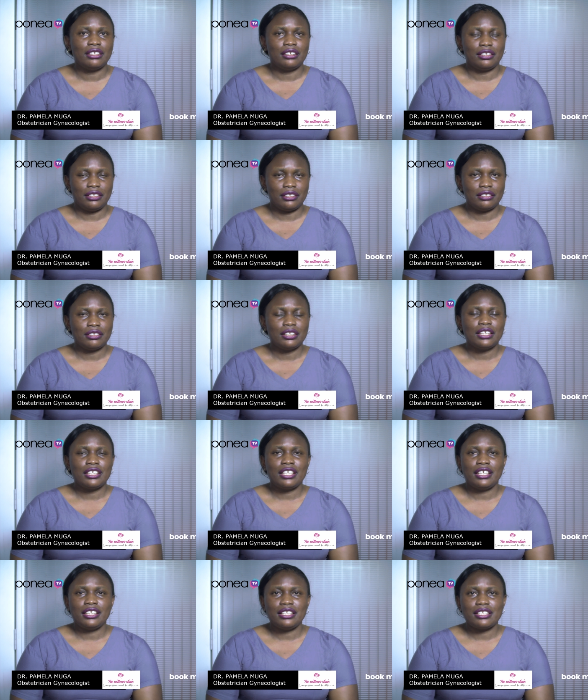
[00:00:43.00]
yeah,
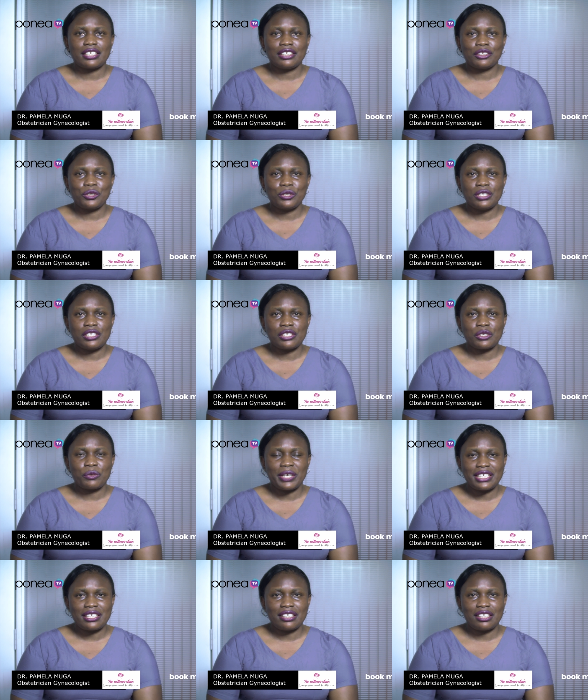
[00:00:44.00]
and it can cause
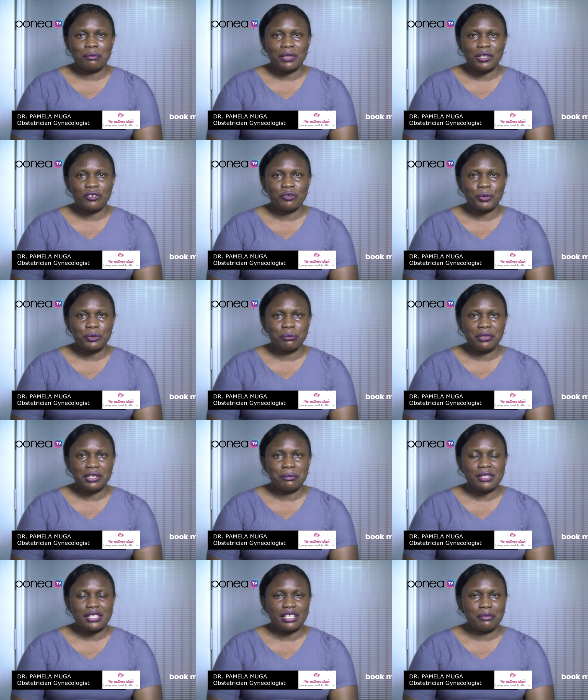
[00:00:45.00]
quite a number of
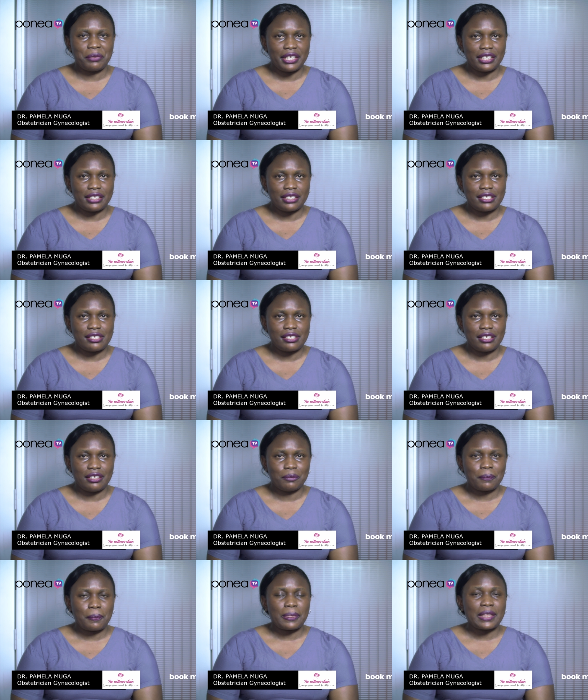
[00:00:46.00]
problems in pregnancy.
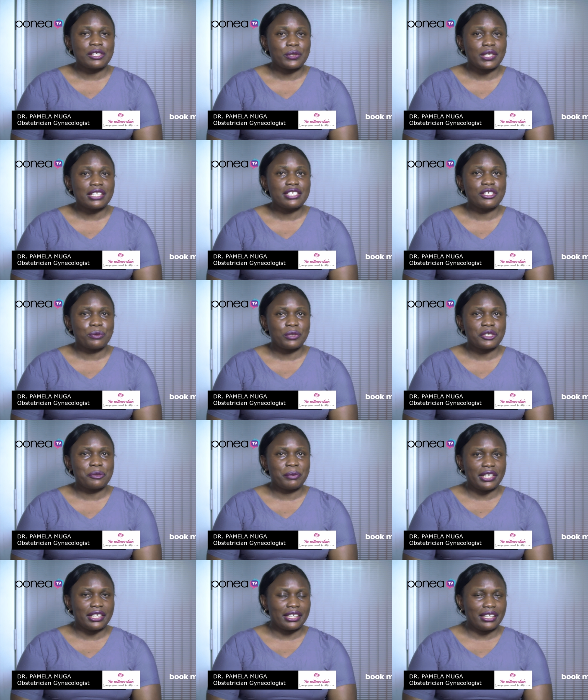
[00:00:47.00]
So that is what
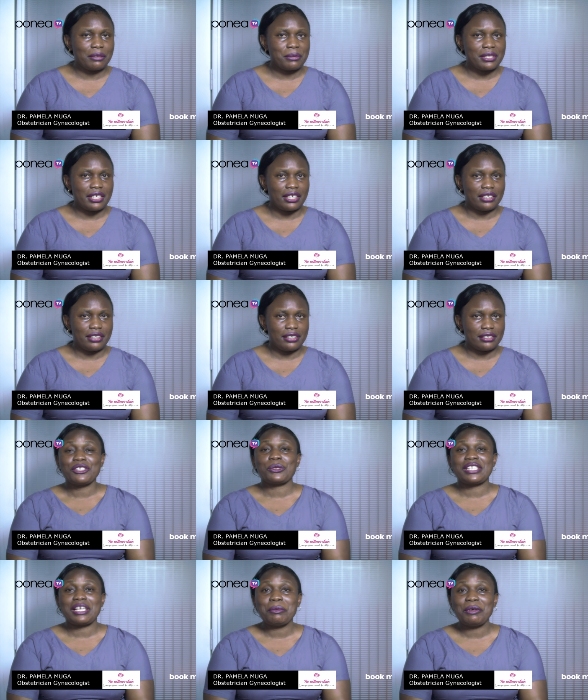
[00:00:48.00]
preeclampsia is.
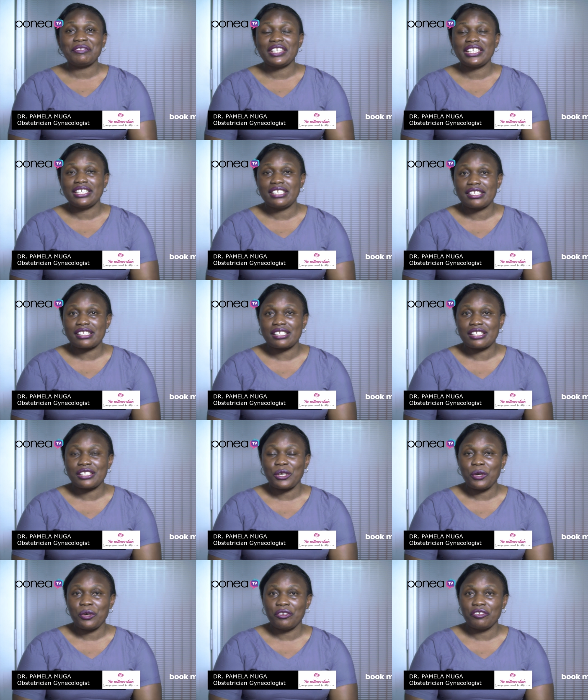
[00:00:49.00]
So some of the
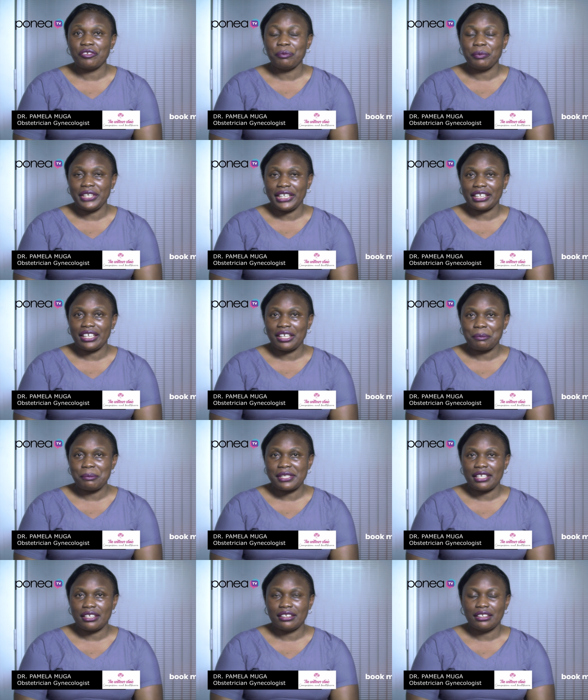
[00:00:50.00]
risks of
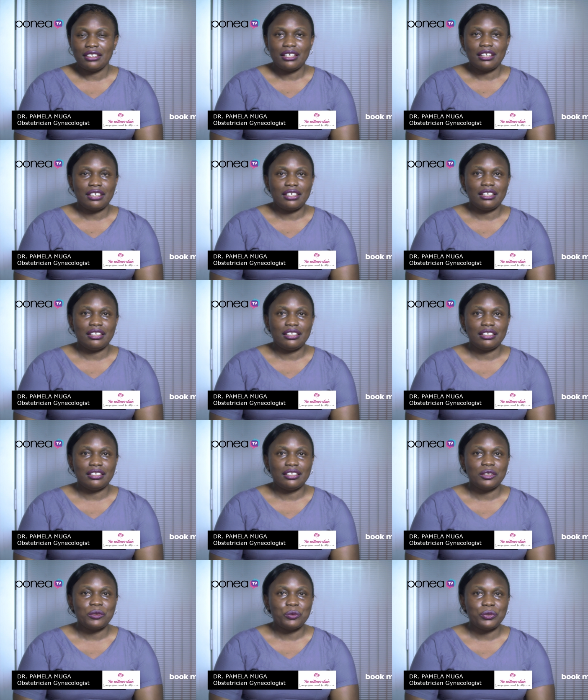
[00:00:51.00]
preeclampsia
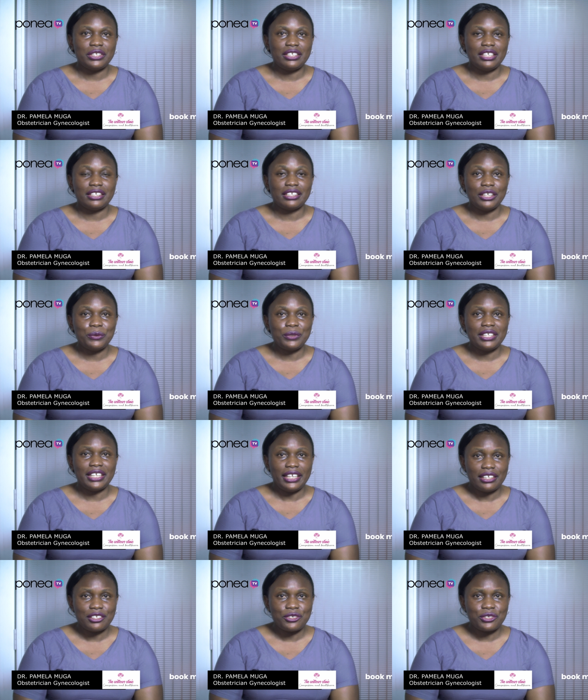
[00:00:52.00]
would include
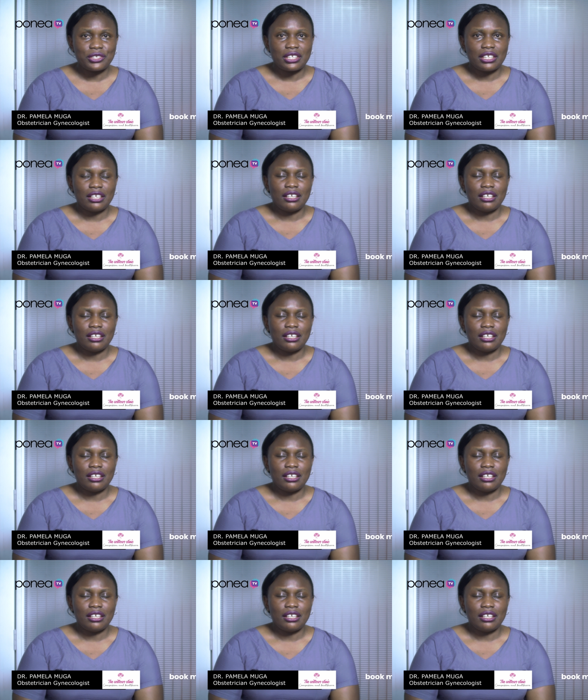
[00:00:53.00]
age,